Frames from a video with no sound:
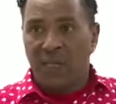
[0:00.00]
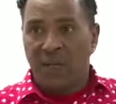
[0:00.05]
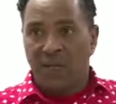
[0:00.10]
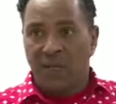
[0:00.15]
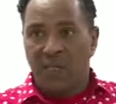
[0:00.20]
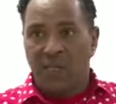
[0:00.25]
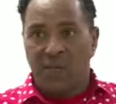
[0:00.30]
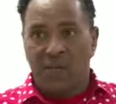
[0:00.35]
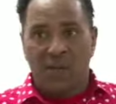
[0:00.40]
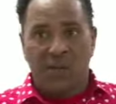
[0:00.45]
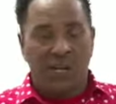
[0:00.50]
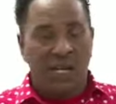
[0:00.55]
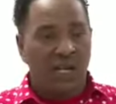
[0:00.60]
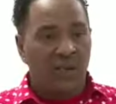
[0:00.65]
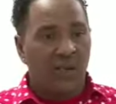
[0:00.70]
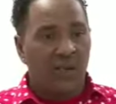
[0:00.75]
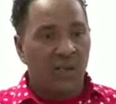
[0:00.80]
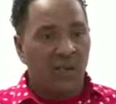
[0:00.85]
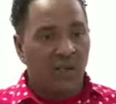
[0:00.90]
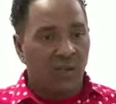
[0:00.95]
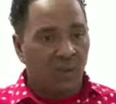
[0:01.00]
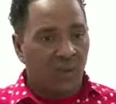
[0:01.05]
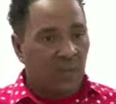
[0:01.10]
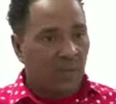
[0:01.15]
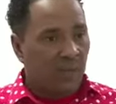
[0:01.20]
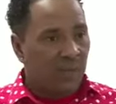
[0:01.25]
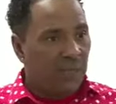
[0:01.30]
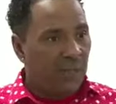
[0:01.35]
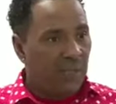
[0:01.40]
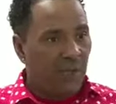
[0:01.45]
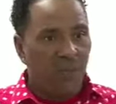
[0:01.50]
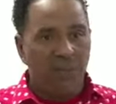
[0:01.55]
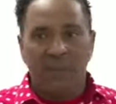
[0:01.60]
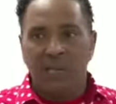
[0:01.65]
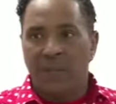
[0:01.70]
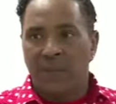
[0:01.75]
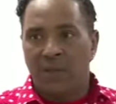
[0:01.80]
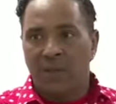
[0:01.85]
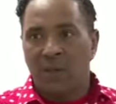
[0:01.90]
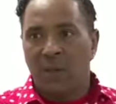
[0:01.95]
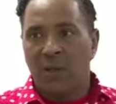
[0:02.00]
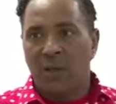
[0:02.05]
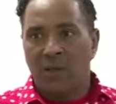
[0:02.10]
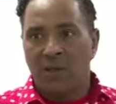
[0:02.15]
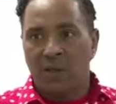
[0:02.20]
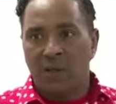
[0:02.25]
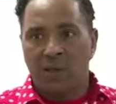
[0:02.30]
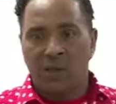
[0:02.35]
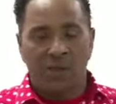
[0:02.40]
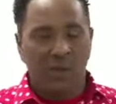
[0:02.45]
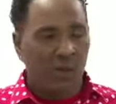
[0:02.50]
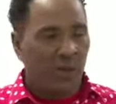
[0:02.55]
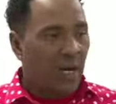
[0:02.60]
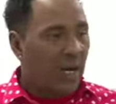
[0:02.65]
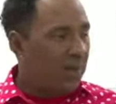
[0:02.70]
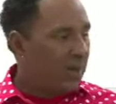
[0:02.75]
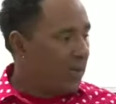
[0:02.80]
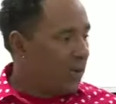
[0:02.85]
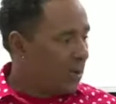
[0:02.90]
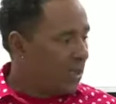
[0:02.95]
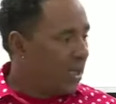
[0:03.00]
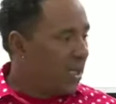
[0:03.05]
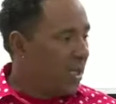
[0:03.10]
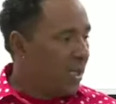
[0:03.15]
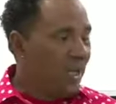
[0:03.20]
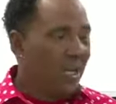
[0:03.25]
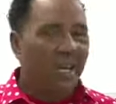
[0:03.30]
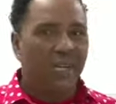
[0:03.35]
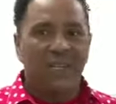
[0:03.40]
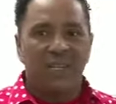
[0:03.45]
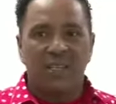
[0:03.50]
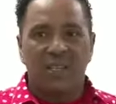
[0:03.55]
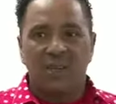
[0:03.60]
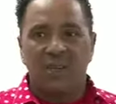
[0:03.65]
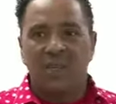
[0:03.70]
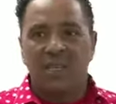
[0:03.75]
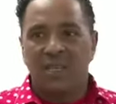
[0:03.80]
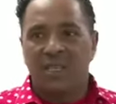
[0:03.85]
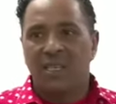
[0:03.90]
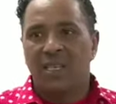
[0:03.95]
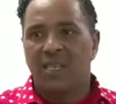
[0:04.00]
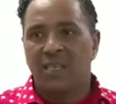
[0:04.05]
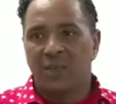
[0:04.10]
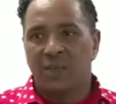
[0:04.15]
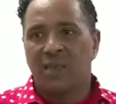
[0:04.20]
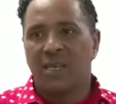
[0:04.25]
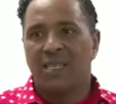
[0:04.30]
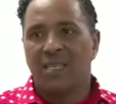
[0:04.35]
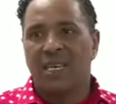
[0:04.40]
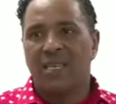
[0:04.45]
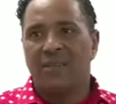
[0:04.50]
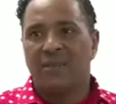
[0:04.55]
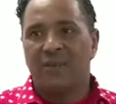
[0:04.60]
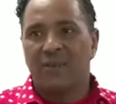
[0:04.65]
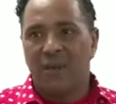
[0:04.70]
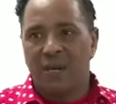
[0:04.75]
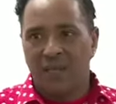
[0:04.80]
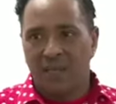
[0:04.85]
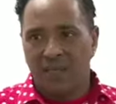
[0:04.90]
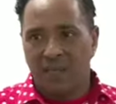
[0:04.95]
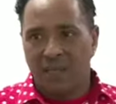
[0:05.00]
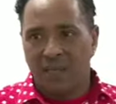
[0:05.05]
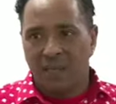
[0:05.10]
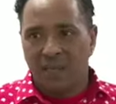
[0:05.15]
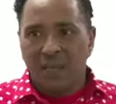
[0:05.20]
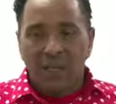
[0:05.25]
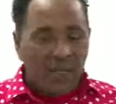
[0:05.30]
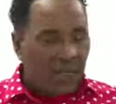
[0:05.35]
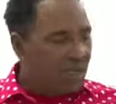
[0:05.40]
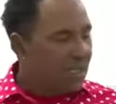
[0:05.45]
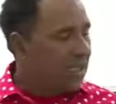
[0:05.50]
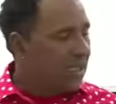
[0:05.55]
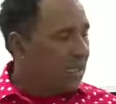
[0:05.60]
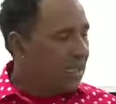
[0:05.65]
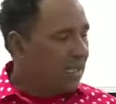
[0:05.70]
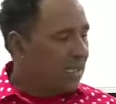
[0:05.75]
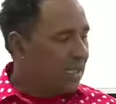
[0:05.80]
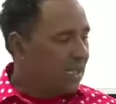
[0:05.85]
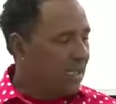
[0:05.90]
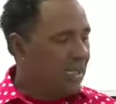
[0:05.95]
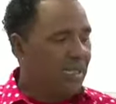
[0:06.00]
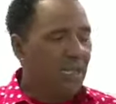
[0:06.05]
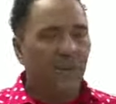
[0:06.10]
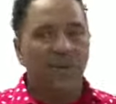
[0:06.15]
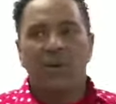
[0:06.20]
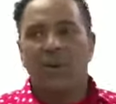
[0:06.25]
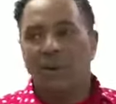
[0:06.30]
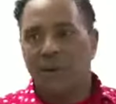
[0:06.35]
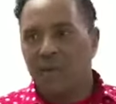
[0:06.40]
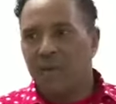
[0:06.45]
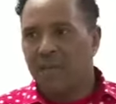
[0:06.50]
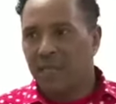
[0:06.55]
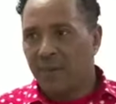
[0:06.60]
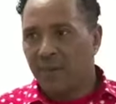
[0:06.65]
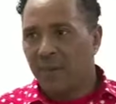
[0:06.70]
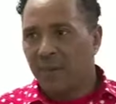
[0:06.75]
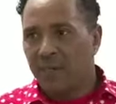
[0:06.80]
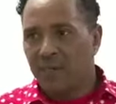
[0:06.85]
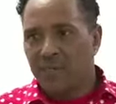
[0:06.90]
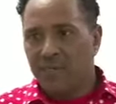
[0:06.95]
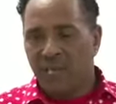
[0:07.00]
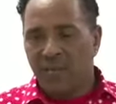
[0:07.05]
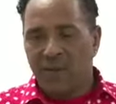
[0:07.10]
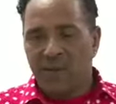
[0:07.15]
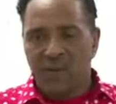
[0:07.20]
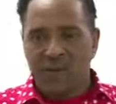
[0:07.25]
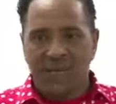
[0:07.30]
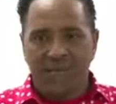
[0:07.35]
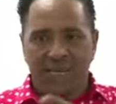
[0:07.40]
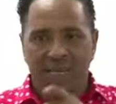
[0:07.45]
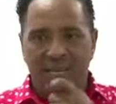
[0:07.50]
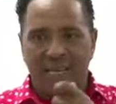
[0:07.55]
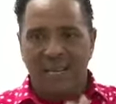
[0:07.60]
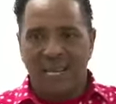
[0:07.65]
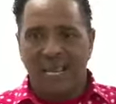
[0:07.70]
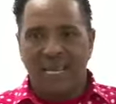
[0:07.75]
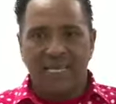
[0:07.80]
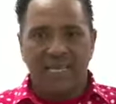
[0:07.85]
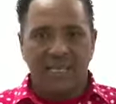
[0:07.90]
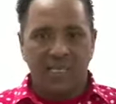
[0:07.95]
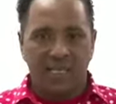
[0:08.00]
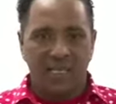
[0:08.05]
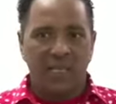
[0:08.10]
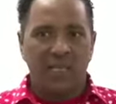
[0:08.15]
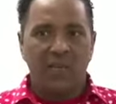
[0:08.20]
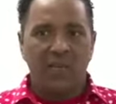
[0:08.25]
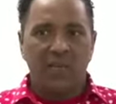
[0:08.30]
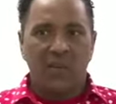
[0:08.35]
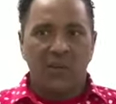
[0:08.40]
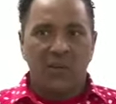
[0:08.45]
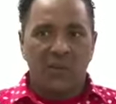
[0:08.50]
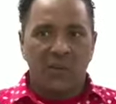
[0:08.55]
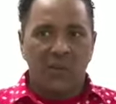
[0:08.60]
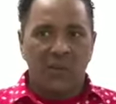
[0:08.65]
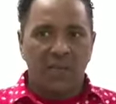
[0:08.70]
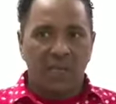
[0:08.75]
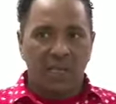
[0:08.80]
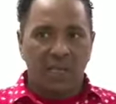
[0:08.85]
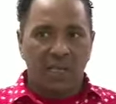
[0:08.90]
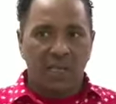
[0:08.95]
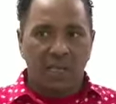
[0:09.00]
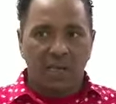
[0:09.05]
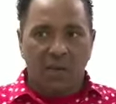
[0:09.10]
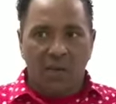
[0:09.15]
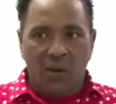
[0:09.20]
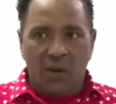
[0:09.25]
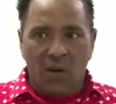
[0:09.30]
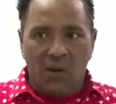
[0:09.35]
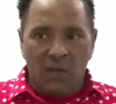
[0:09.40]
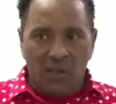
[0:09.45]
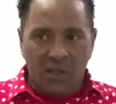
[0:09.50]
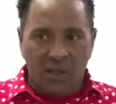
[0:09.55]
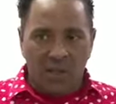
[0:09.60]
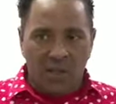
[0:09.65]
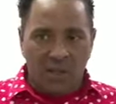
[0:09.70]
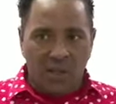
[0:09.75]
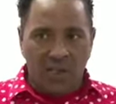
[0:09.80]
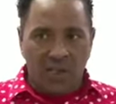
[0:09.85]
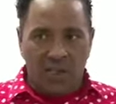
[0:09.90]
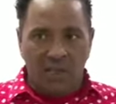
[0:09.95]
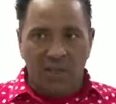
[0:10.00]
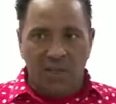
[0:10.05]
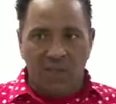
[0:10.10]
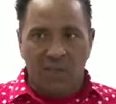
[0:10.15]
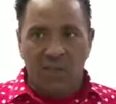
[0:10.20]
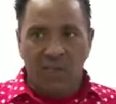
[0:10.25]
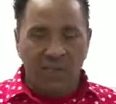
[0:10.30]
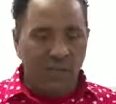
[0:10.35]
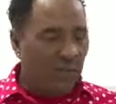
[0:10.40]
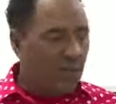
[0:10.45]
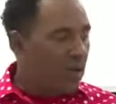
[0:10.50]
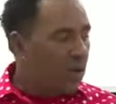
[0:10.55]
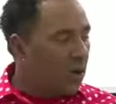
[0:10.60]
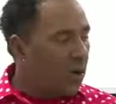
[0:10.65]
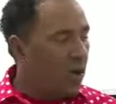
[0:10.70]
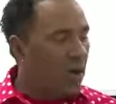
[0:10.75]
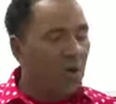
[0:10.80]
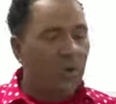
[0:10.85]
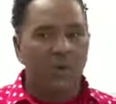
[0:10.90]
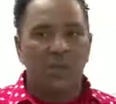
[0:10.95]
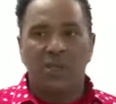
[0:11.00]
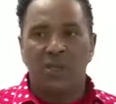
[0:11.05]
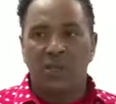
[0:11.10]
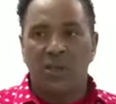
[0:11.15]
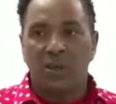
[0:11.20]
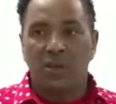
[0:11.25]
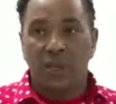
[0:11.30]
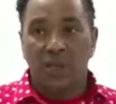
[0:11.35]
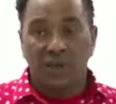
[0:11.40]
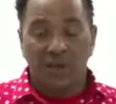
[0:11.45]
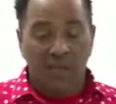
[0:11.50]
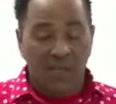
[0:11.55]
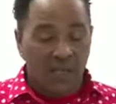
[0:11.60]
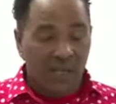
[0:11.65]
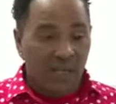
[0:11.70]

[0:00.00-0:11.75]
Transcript: of the sunlight onto a piece of paper or some dry bush, and in some cases you would start a fire. This is the same concept, but instead of using light, you're using the ultrasound, invisible ultrasound waves,